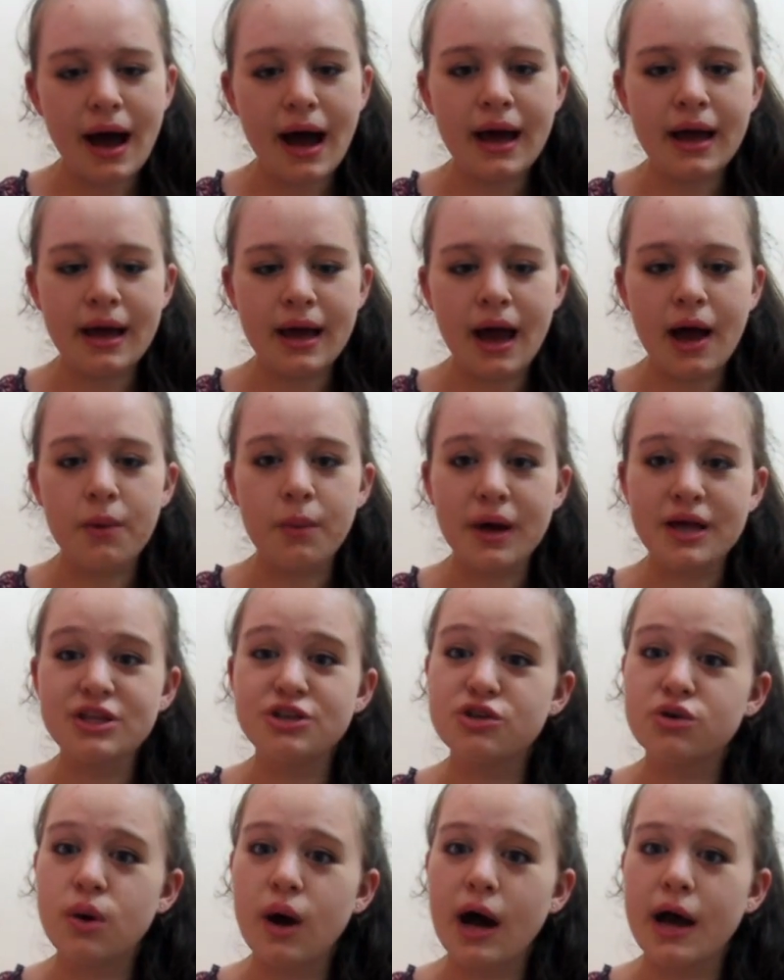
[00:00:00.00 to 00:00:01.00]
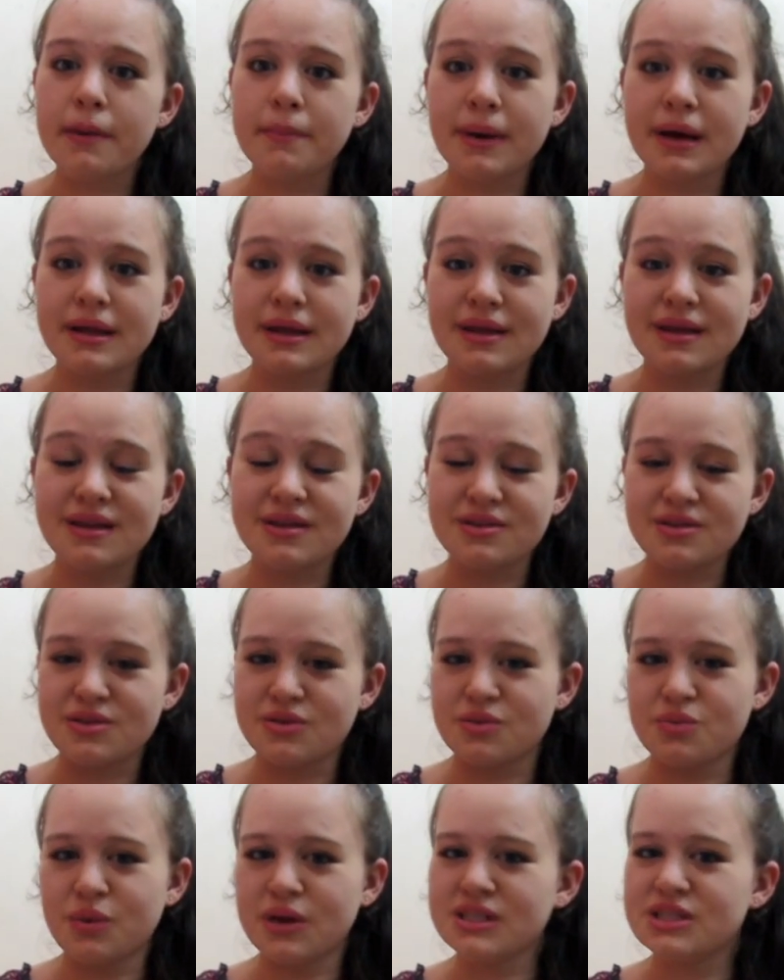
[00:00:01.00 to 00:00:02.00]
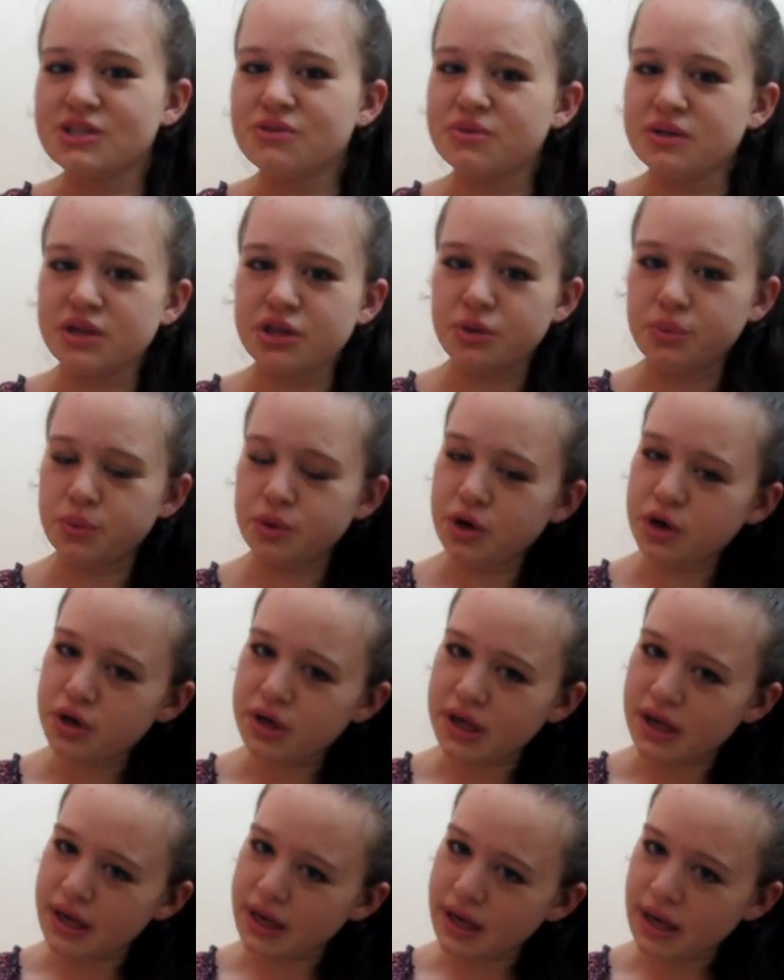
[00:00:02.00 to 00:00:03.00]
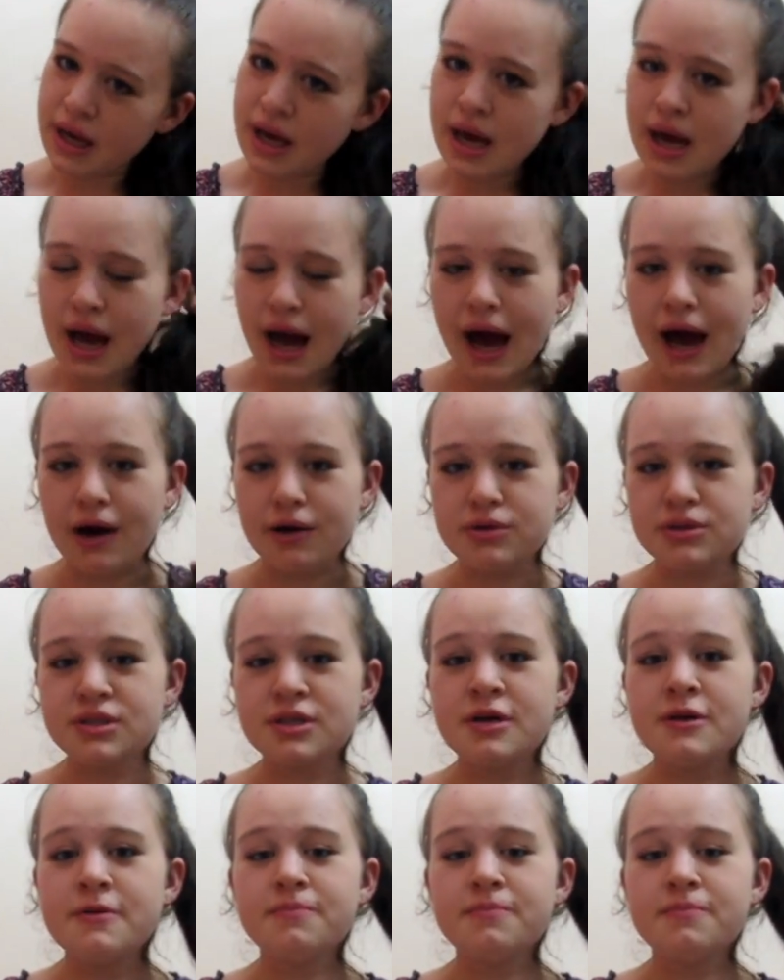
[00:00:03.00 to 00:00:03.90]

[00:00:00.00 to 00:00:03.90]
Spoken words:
I went to choir but it wasn't really working out.